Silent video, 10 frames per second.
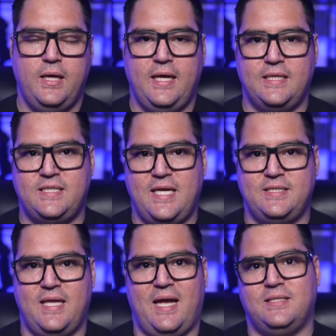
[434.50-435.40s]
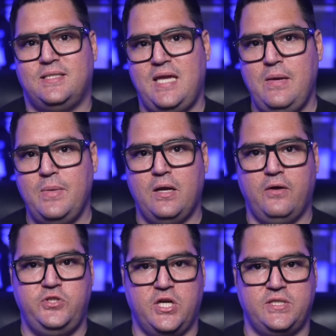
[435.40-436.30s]
It says that statement
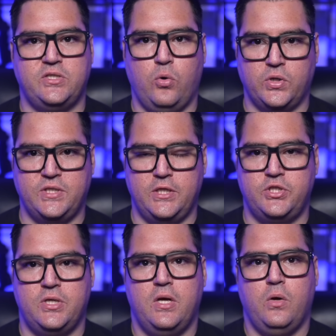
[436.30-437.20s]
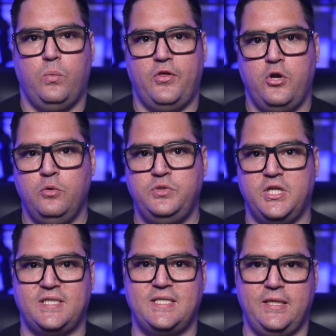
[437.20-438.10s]
of Justice Gorsuch, with whom
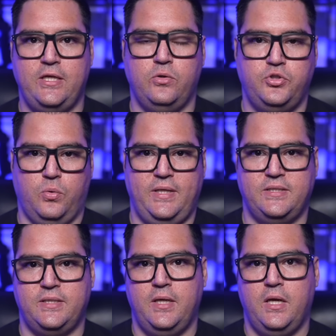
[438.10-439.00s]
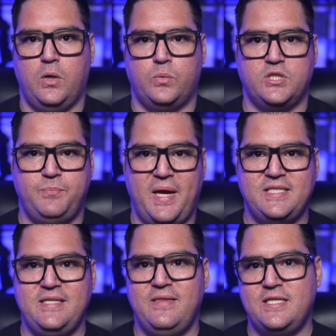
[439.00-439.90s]
Justice Alito joins,
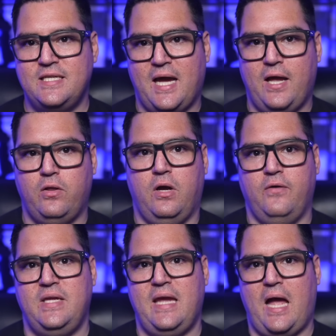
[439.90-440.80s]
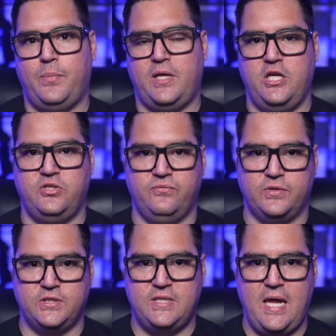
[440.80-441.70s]
respecting the denial of the application
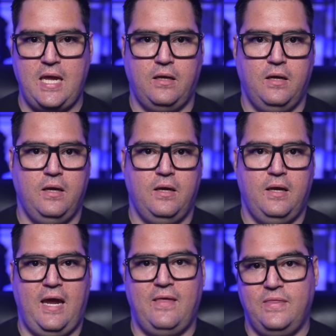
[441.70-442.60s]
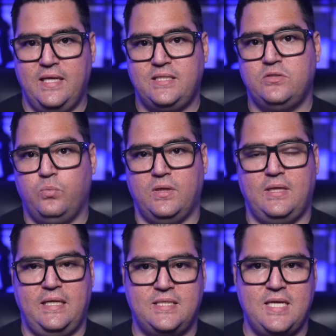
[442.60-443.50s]
for stay. And this is what
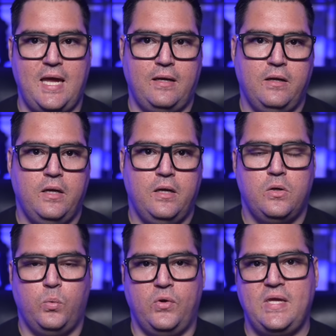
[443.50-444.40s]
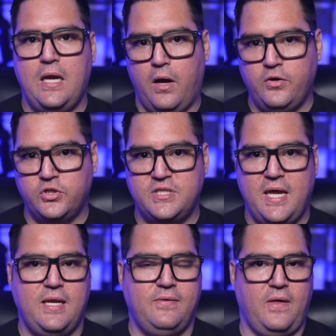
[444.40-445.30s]
they said with the
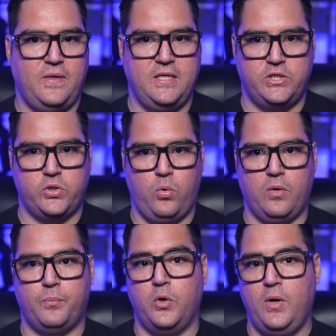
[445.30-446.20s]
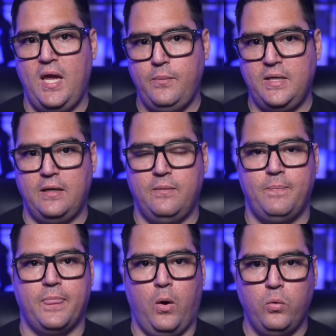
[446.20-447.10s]
understanding that the district court prohibited
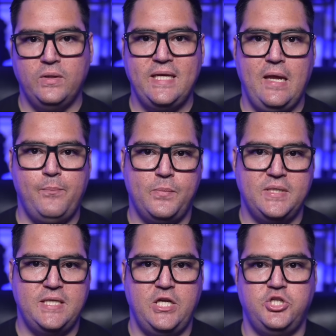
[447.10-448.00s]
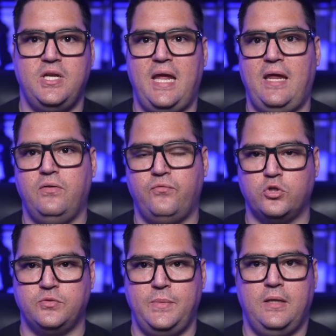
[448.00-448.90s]
only implementation and
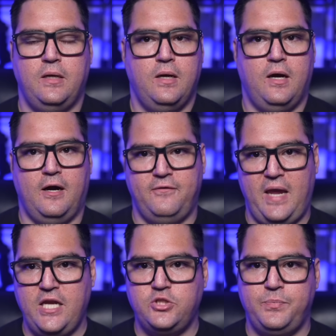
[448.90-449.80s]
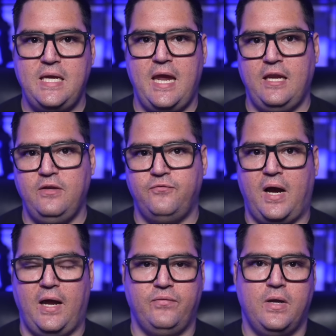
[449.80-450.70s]
enforcement of HB
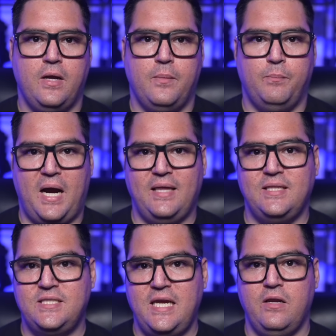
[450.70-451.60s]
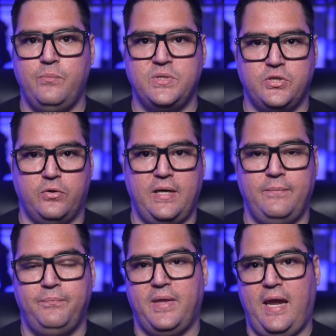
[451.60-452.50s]
85 by the state of Missouri
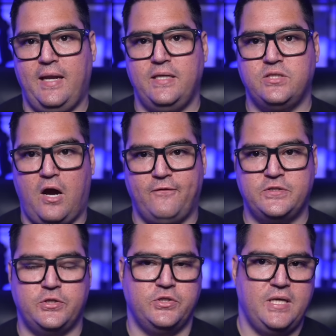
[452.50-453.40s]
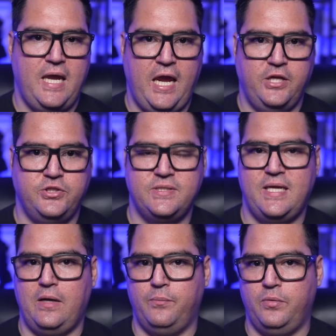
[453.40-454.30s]
and its officers, agents,
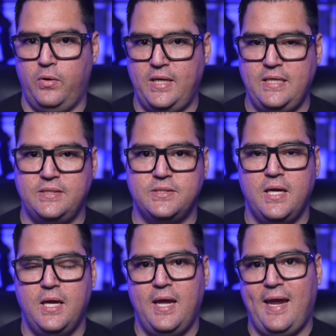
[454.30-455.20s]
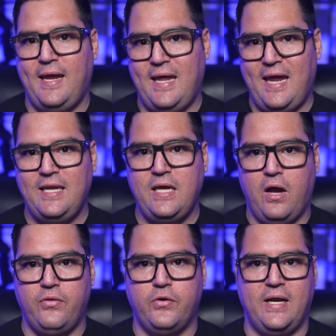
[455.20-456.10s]
and employees, and any
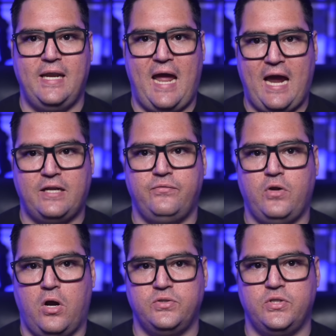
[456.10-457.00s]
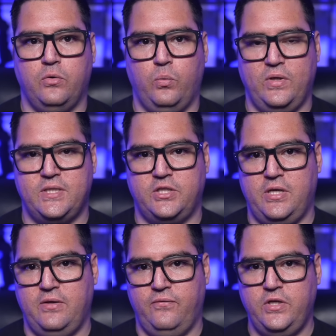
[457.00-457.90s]
other in active concert with such
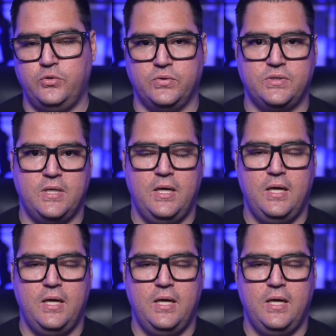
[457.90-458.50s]
individuals.